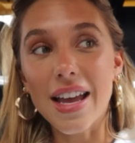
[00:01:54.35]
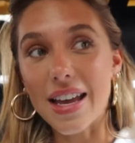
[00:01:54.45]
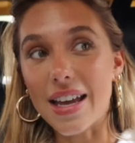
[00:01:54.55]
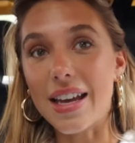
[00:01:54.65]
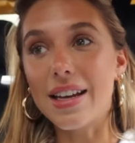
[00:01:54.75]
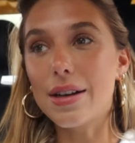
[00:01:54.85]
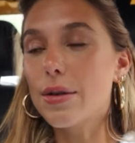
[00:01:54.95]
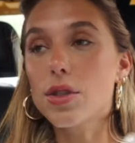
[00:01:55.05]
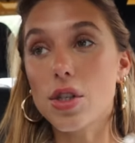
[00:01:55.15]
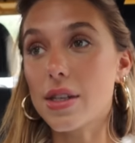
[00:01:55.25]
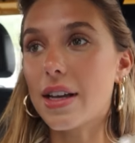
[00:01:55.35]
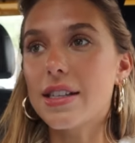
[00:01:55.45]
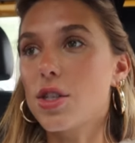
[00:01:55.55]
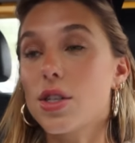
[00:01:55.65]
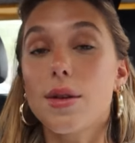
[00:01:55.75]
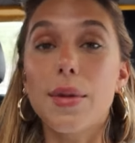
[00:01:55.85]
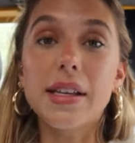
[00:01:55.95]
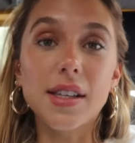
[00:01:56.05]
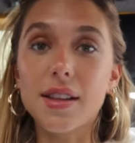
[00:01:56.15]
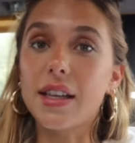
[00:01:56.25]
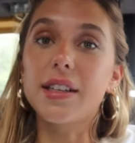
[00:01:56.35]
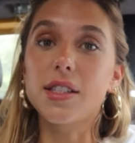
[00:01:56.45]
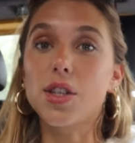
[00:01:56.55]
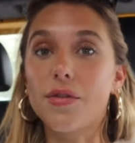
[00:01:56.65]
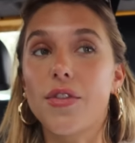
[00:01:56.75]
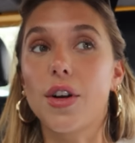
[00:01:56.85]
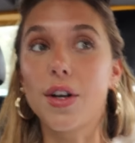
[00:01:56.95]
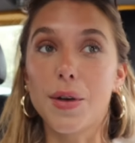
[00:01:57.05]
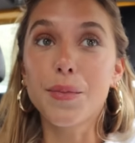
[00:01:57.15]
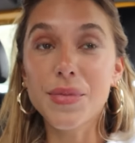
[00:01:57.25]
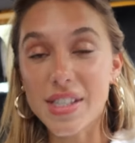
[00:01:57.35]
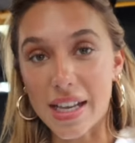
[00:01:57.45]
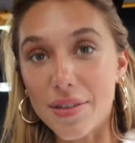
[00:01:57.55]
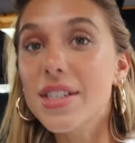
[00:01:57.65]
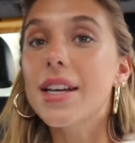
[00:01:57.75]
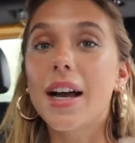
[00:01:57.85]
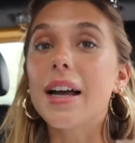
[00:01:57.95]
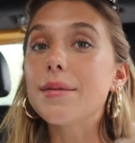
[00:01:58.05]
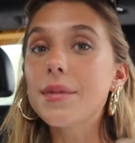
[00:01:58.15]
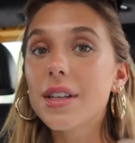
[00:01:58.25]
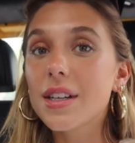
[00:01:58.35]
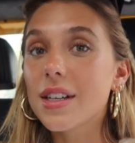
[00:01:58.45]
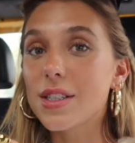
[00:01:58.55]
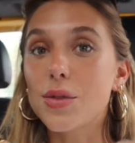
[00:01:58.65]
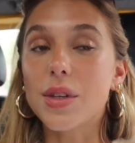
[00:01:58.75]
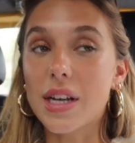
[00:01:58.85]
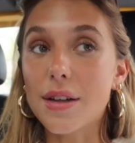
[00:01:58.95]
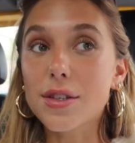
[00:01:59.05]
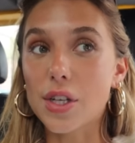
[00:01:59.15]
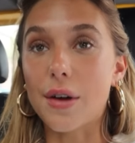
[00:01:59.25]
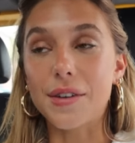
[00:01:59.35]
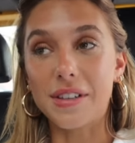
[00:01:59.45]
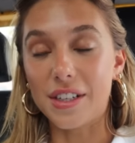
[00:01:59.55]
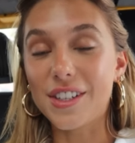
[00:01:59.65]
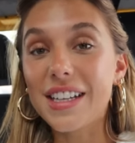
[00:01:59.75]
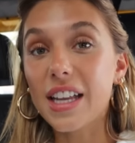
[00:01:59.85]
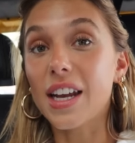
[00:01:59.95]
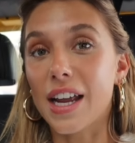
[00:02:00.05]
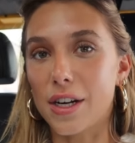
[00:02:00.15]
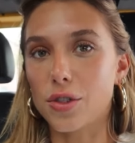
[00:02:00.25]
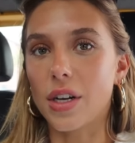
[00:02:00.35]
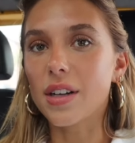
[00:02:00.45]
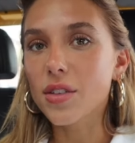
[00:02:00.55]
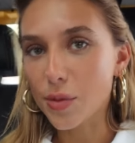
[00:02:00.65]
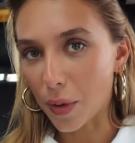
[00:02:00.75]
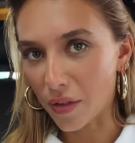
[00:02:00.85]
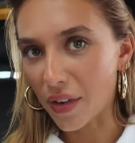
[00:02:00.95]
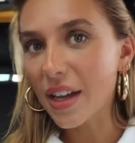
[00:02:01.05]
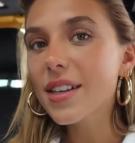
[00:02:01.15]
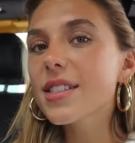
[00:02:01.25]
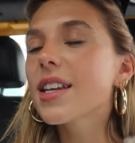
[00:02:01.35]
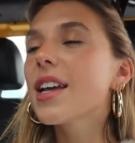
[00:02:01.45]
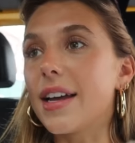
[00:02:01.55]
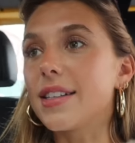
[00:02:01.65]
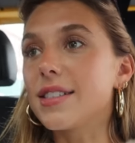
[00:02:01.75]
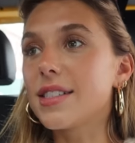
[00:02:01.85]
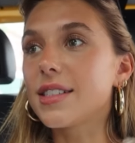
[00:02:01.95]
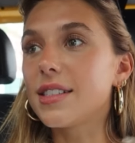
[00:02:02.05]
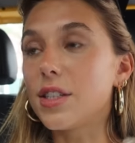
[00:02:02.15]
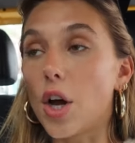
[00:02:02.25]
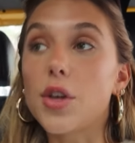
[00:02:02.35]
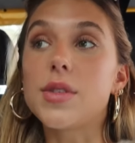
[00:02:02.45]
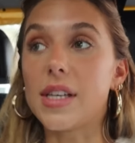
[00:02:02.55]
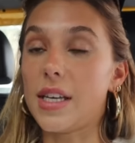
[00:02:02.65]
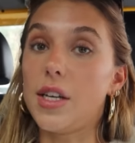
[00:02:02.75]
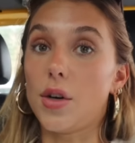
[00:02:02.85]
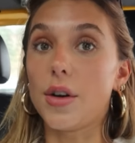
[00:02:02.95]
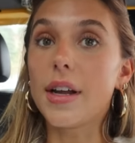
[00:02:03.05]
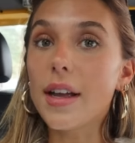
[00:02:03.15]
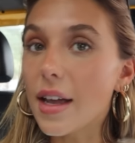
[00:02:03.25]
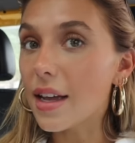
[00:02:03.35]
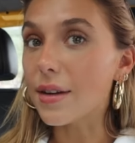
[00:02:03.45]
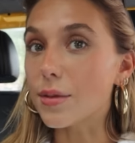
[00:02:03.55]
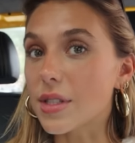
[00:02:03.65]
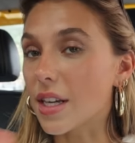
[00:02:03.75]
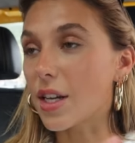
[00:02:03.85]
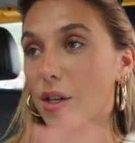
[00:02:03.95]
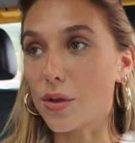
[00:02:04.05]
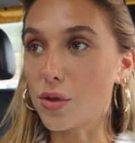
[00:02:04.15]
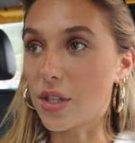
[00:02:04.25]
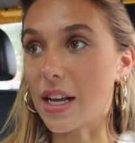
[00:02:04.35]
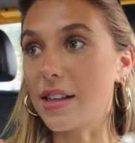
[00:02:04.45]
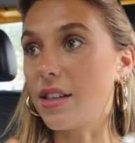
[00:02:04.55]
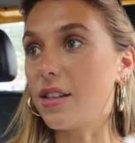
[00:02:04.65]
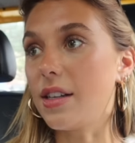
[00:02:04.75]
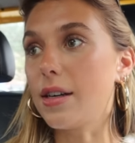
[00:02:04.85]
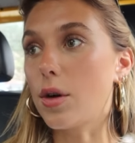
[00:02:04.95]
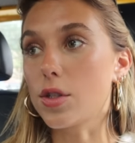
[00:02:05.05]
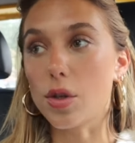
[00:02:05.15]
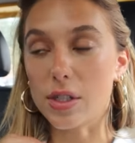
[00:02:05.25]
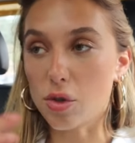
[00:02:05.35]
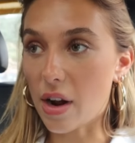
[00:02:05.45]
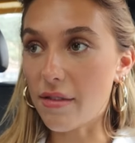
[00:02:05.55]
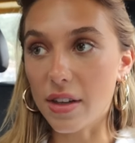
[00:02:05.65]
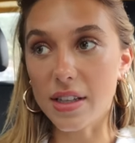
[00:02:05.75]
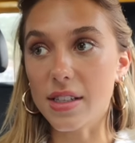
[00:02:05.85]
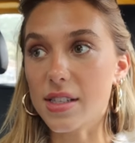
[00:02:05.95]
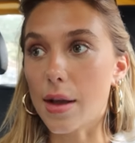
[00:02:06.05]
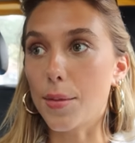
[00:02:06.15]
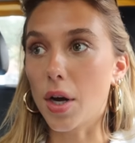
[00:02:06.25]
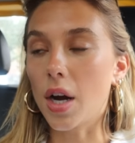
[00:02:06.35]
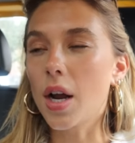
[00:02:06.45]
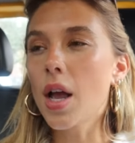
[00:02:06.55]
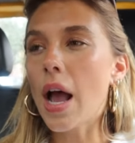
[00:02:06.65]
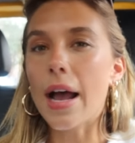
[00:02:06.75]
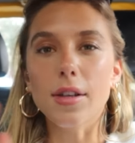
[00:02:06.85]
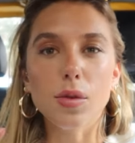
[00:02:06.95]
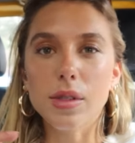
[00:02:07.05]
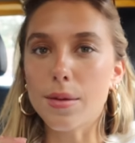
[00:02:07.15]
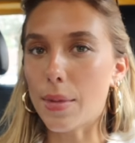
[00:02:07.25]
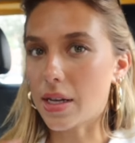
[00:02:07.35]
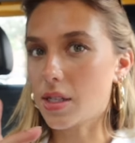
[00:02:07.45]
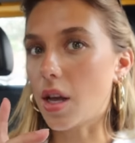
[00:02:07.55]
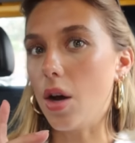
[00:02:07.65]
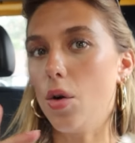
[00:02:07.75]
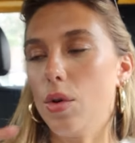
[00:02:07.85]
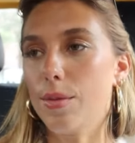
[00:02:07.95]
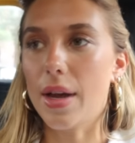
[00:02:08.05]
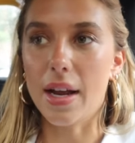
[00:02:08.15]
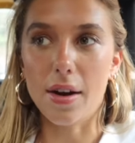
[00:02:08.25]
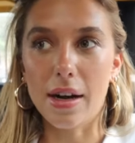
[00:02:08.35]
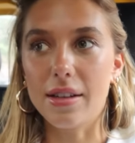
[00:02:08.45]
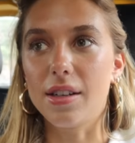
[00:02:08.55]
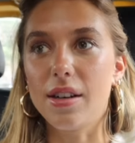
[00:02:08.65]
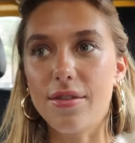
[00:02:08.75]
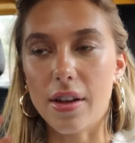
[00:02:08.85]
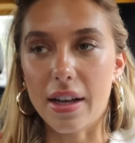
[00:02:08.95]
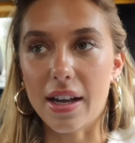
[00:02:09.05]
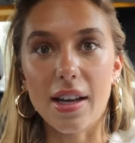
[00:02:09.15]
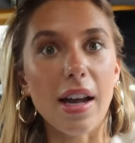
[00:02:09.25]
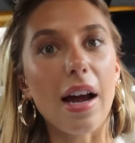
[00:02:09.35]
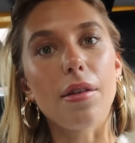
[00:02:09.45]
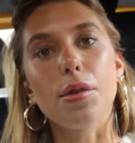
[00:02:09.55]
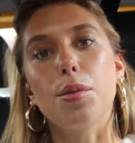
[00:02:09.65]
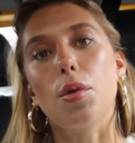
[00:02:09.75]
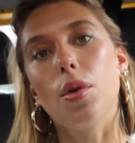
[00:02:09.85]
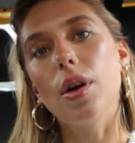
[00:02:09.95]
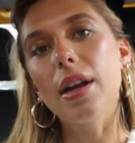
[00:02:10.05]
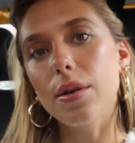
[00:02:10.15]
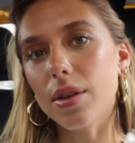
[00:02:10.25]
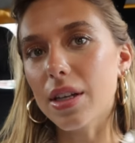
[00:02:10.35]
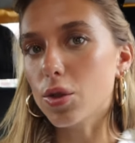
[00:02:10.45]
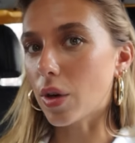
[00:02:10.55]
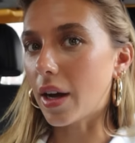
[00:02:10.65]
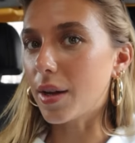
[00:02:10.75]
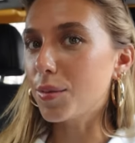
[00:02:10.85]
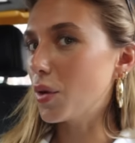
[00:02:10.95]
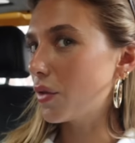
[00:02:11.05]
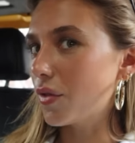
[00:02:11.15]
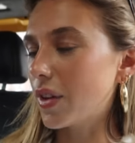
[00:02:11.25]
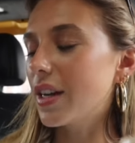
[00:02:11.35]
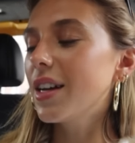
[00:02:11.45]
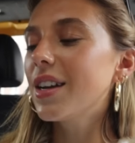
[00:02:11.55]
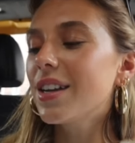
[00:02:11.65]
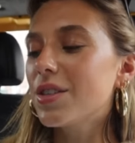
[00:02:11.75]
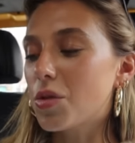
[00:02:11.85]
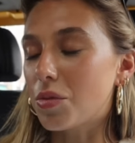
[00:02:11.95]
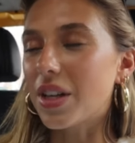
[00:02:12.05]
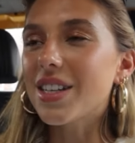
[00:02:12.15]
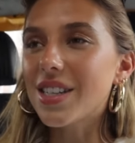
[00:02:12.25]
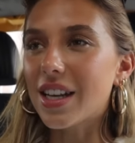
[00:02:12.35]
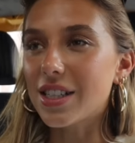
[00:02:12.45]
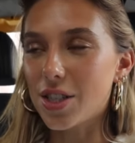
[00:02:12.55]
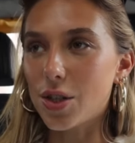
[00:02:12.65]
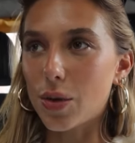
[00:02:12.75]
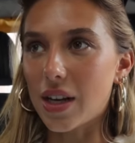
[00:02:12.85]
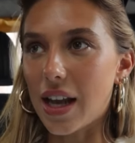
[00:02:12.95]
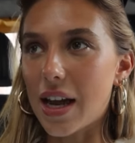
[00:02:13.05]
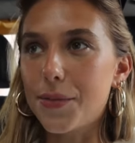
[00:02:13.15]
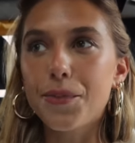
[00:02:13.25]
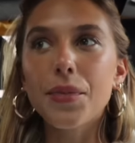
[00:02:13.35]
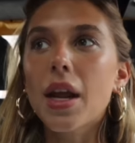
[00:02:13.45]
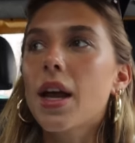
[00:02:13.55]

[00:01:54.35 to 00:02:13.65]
It was just like, it's just an amazing thing for saving time, because you can get out of the shower, literally let it air dry and it looks perfect, and not using heat on it. It was like a huge thing. I literally also like traveling in the summer. I also went to Mexico with my hair and I literally felt like I could get out of the pool and it would like dry beautifully. So I'm really excited to do it again.